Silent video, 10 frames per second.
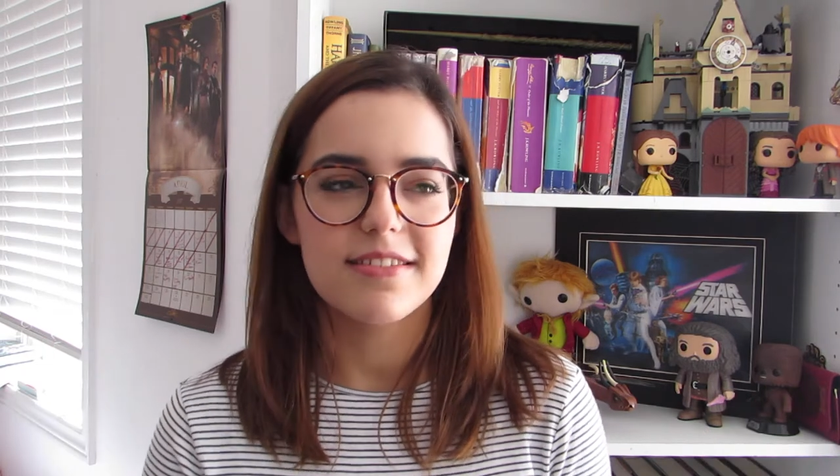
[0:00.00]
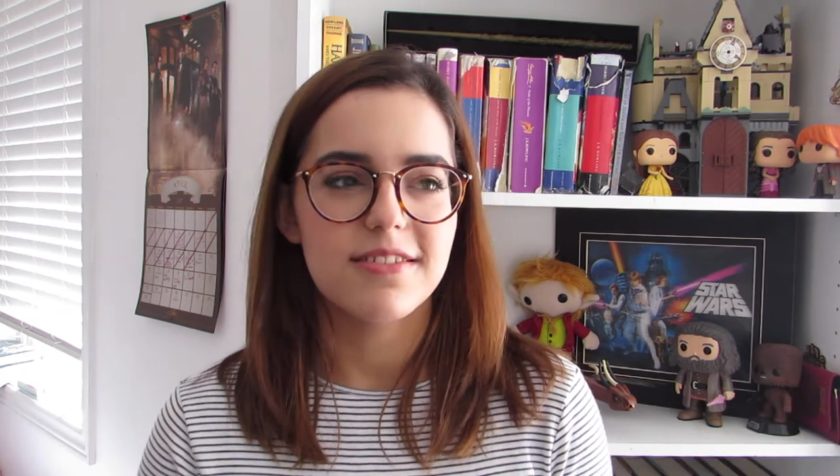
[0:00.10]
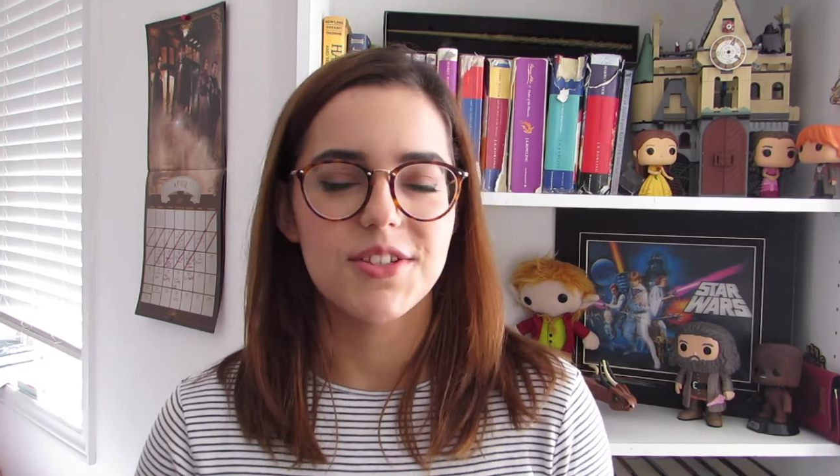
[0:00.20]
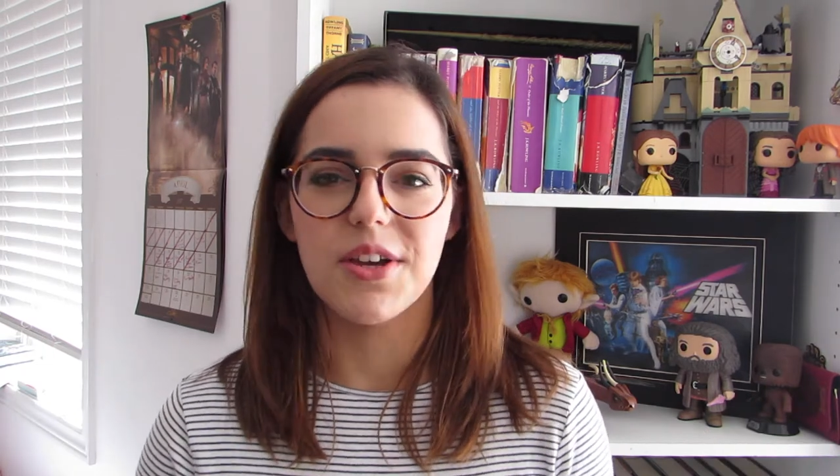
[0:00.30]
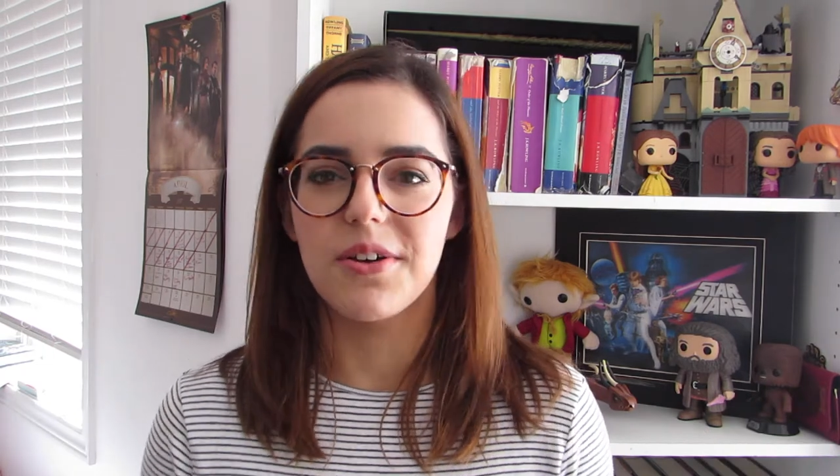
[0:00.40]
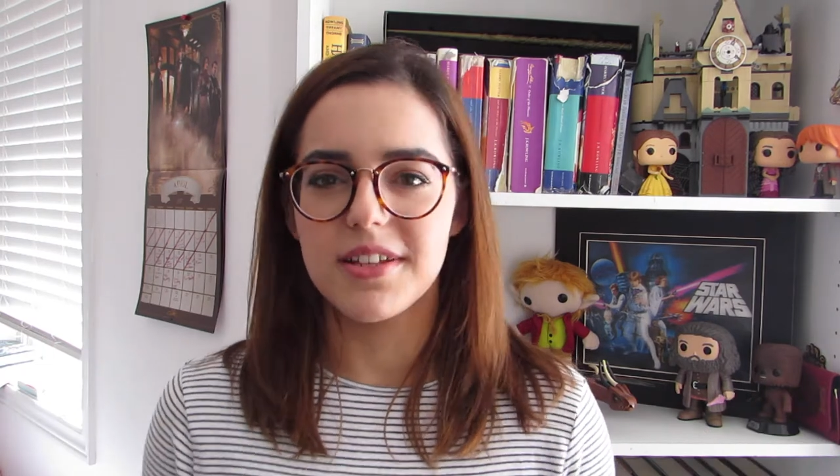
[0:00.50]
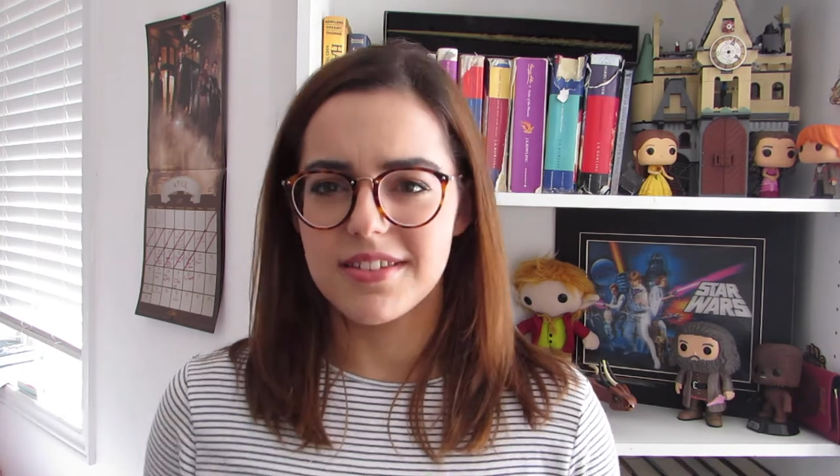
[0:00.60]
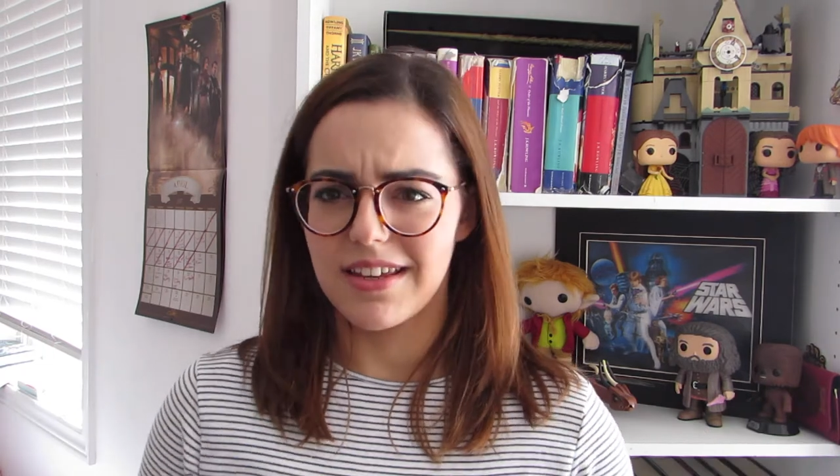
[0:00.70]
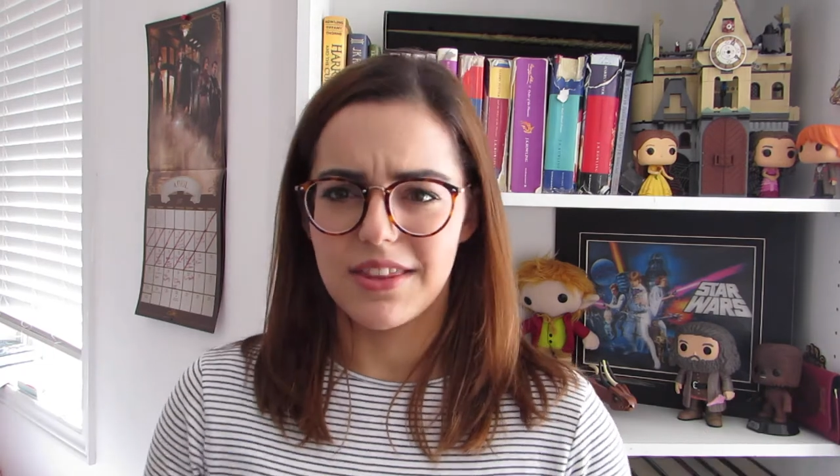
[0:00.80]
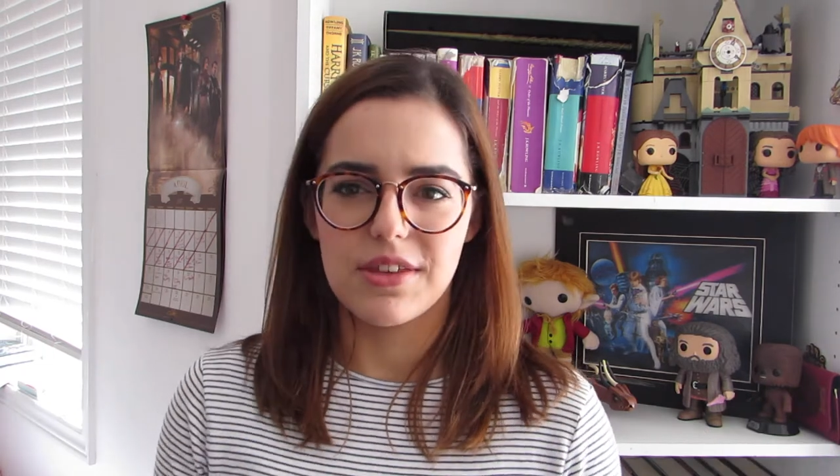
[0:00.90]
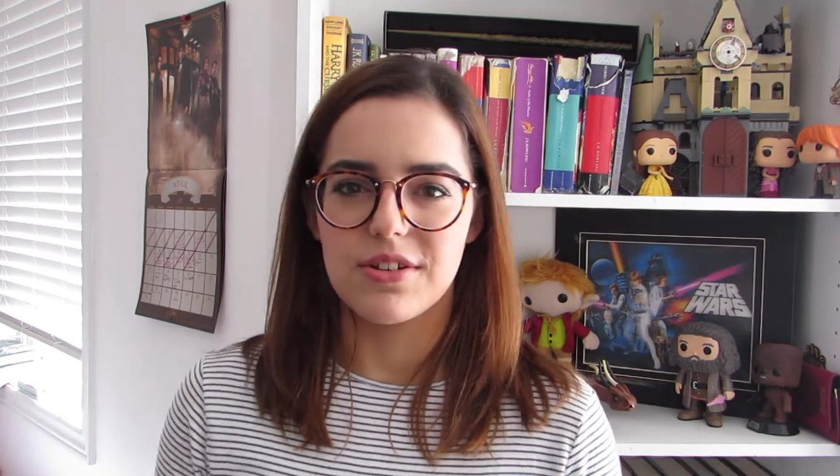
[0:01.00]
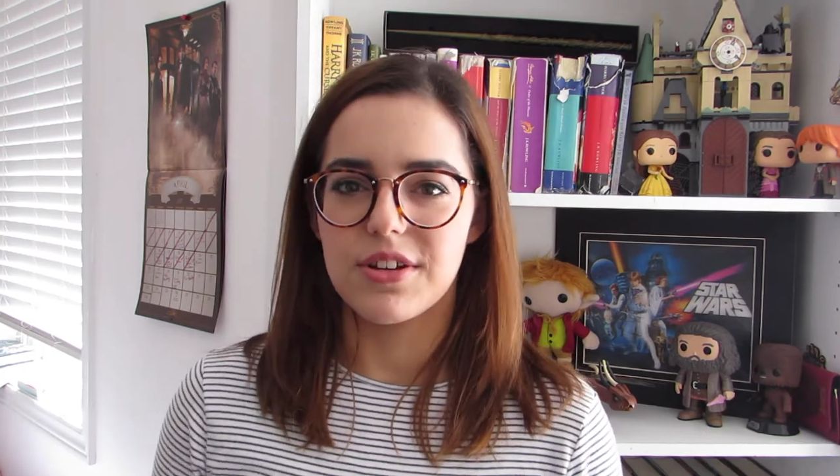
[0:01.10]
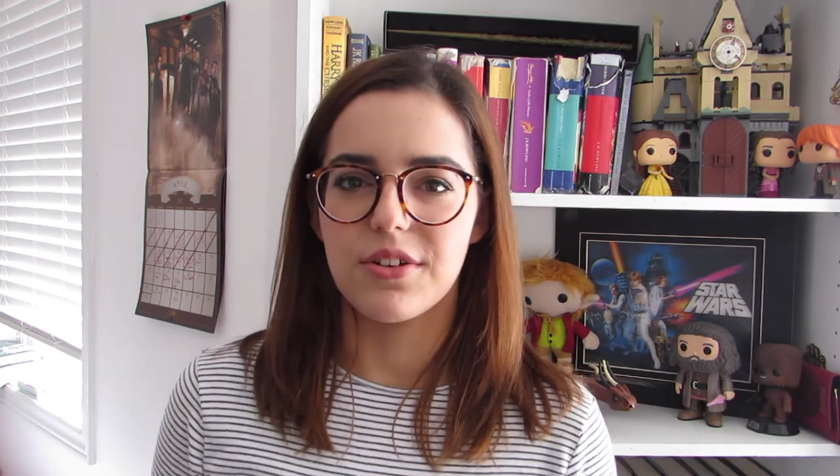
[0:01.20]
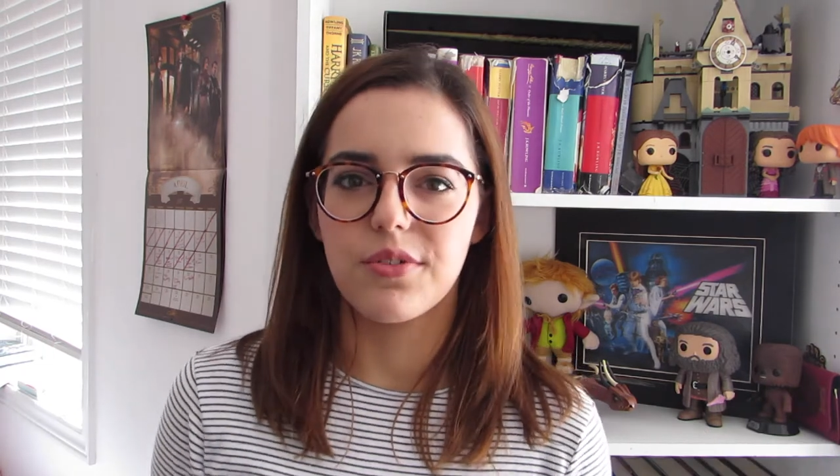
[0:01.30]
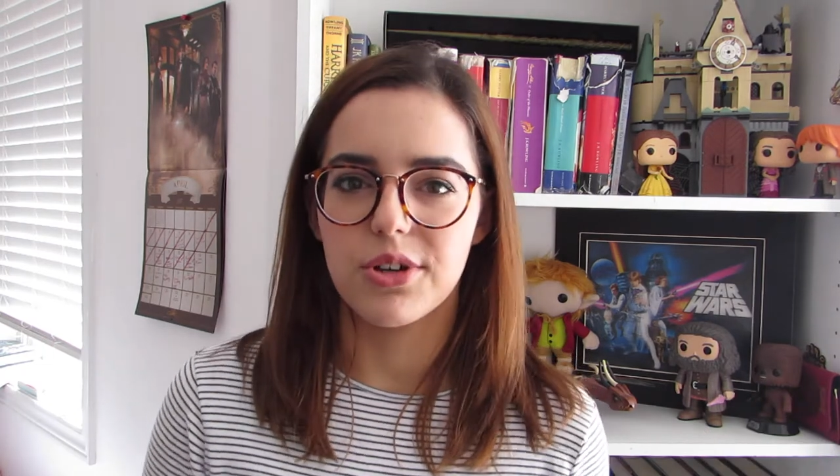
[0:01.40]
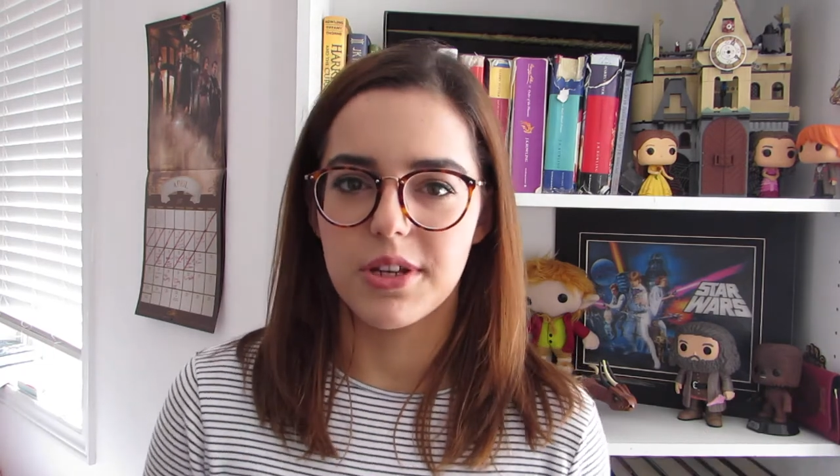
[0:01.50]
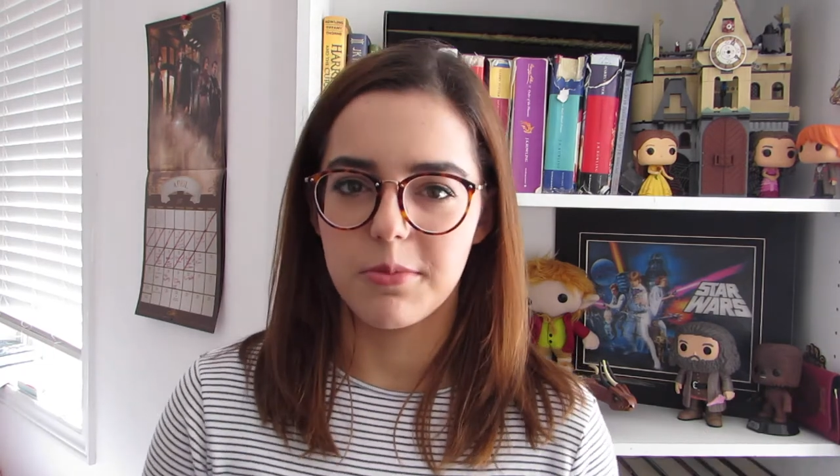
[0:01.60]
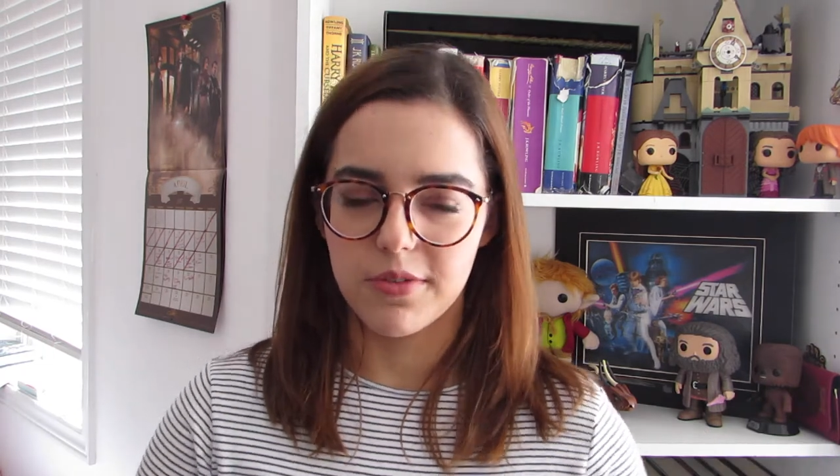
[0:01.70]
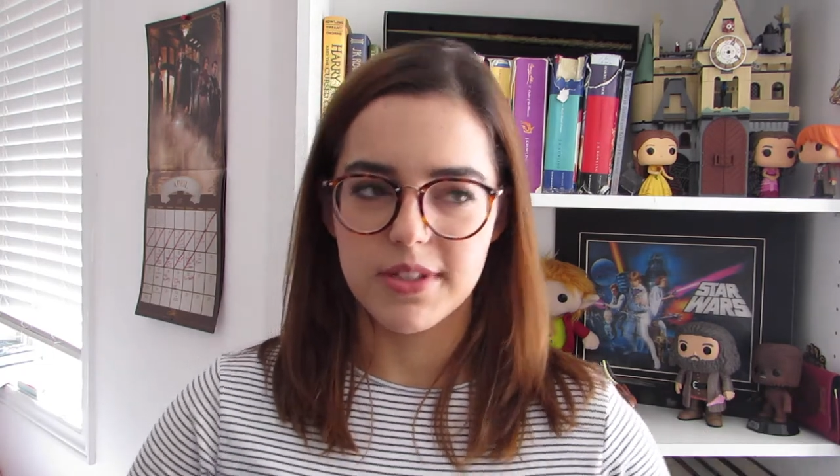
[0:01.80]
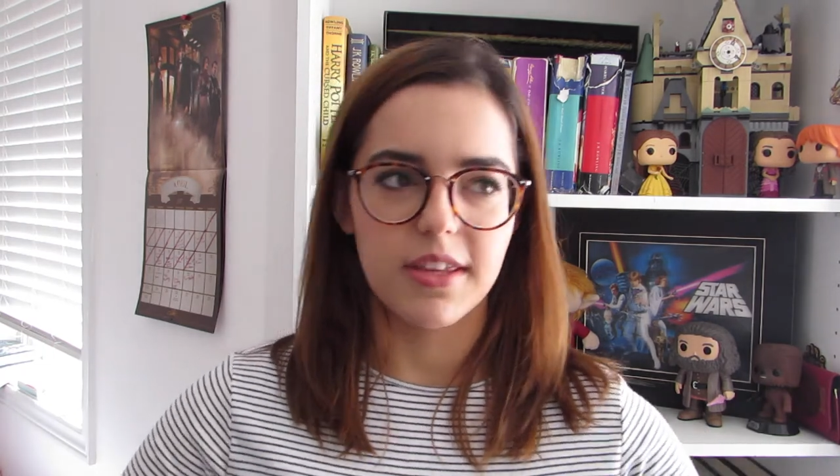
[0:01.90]
So it's like 13 or 14
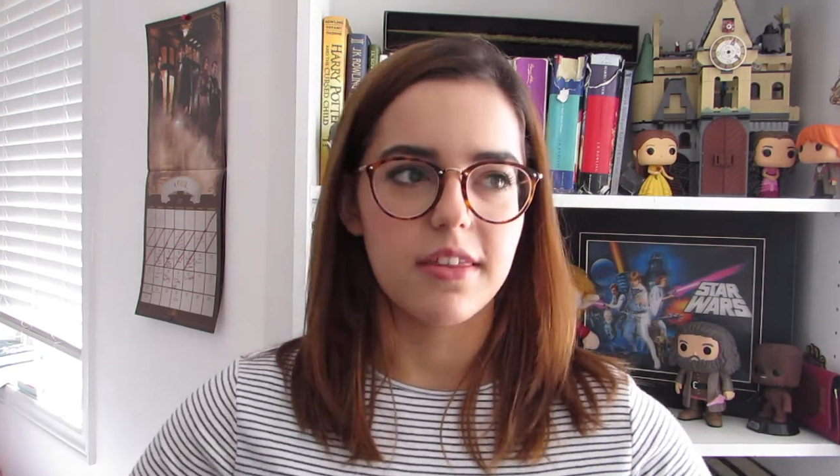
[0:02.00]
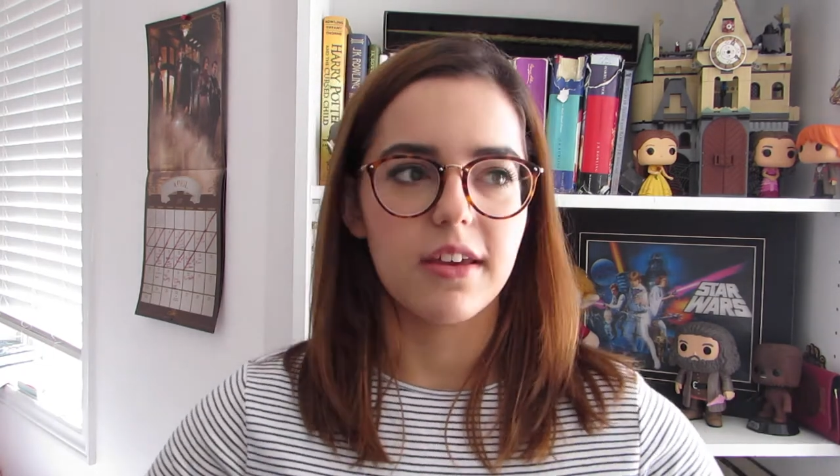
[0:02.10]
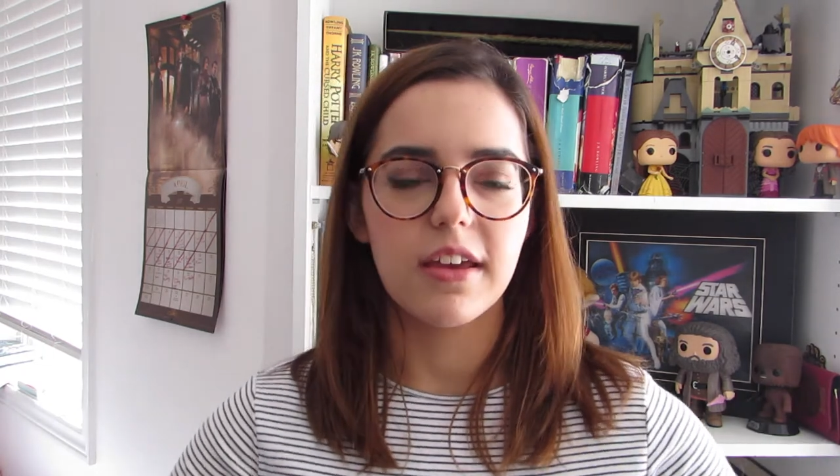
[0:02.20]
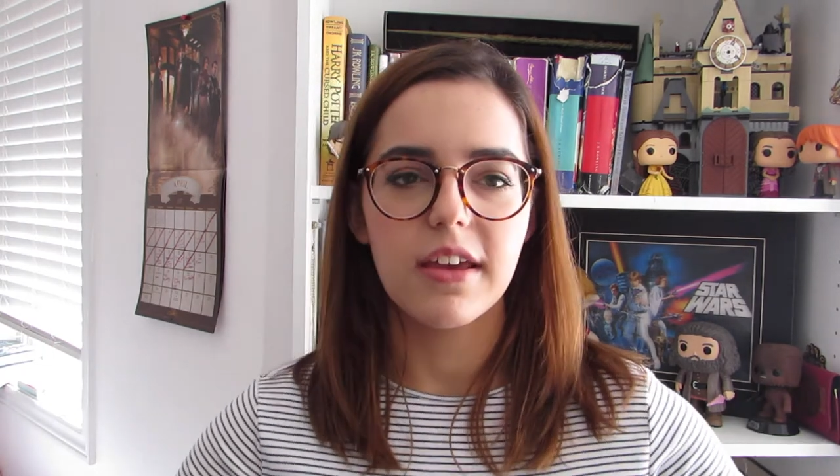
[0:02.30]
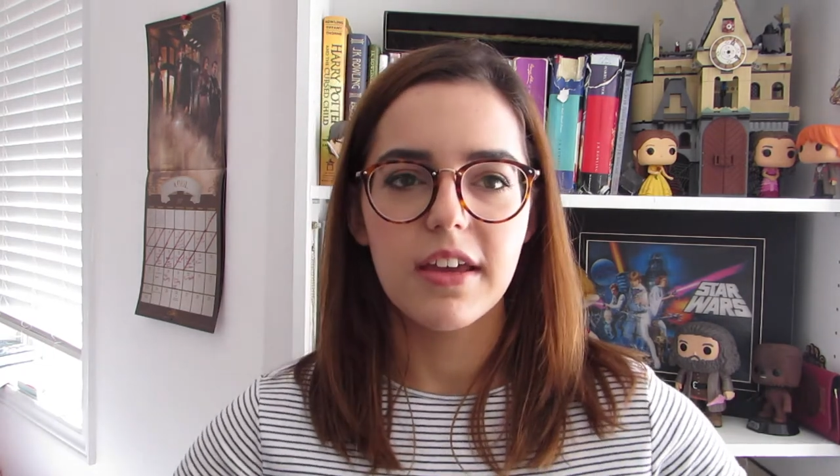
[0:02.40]
movies, I think.